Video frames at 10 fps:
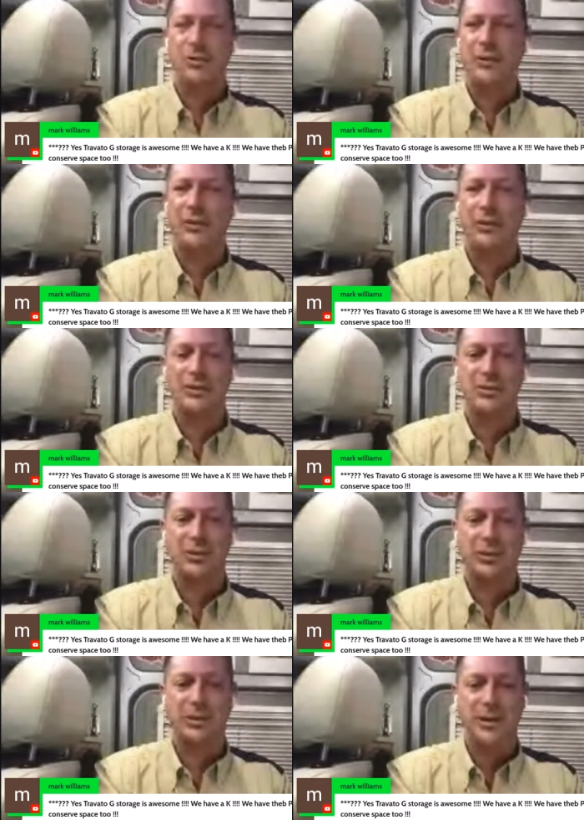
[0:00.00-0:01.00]
Teresa.
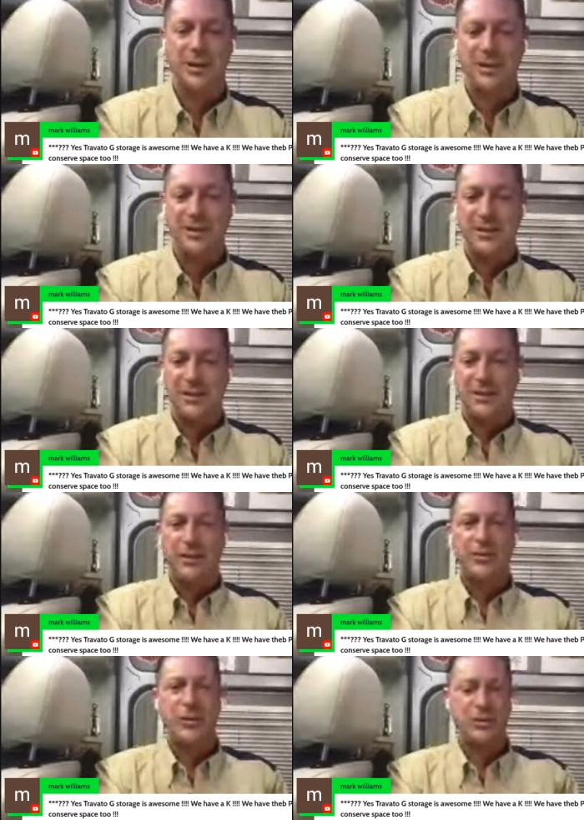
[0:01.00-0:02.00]
So
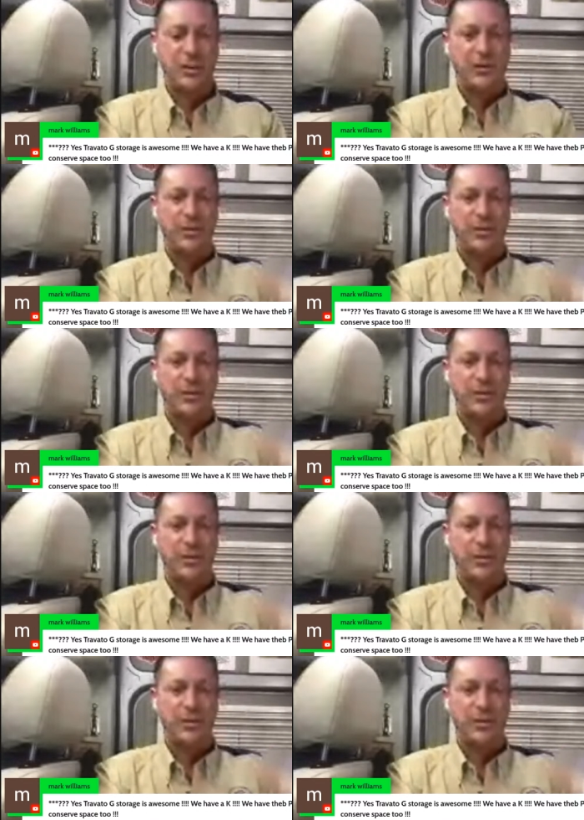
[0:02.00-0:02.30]
cheers,